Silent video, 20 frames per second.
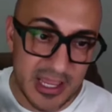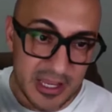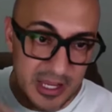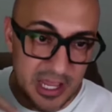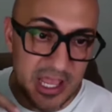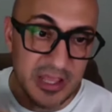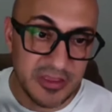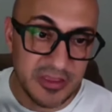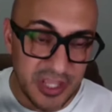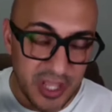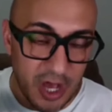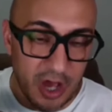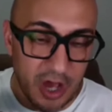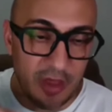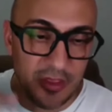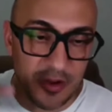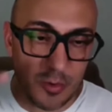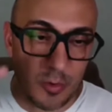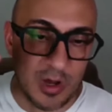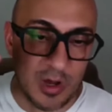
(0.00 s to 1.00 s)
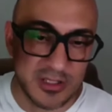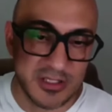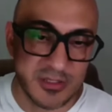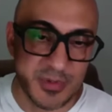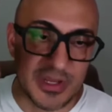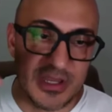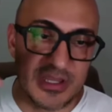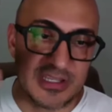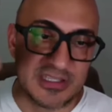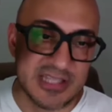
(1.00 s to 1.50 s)
it, it, the other
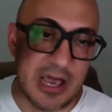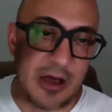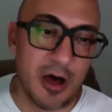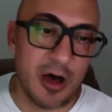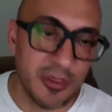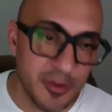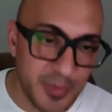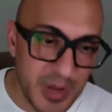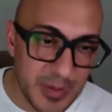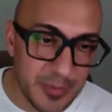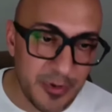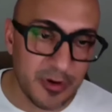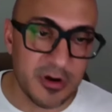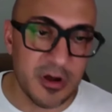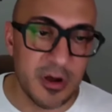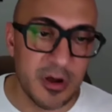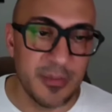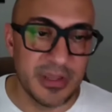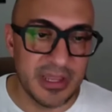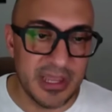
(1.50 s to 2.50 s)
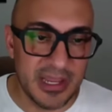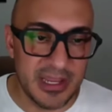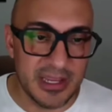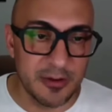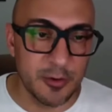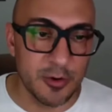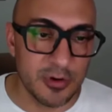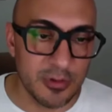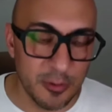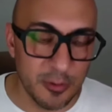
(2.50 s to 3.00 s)
ones, because now other people are coming
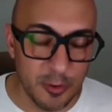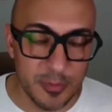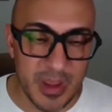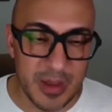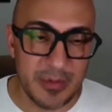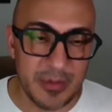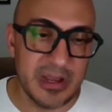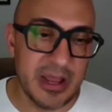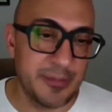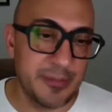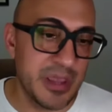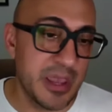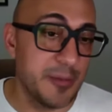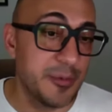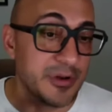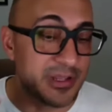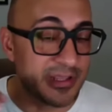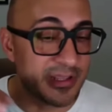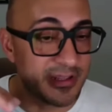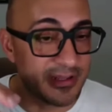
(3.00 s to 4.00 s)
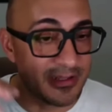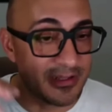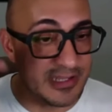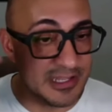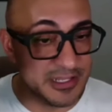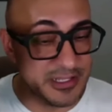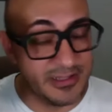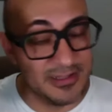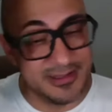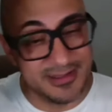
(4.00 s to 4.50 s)
in who, who maybe not be able to
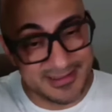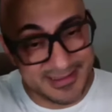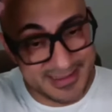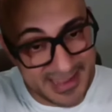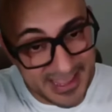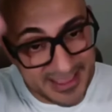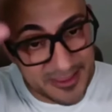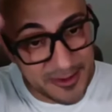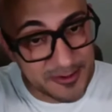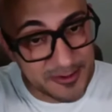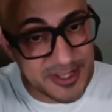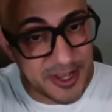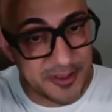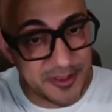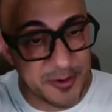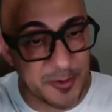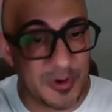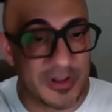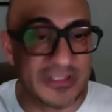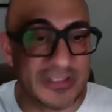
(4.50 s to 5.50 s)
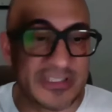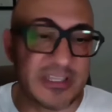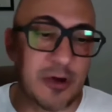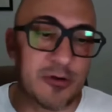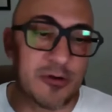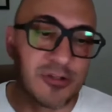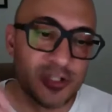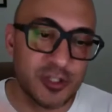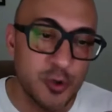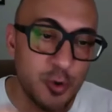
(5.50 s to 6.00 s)
it, get those other
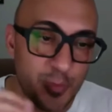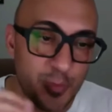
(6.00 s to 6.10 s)
ones, they'll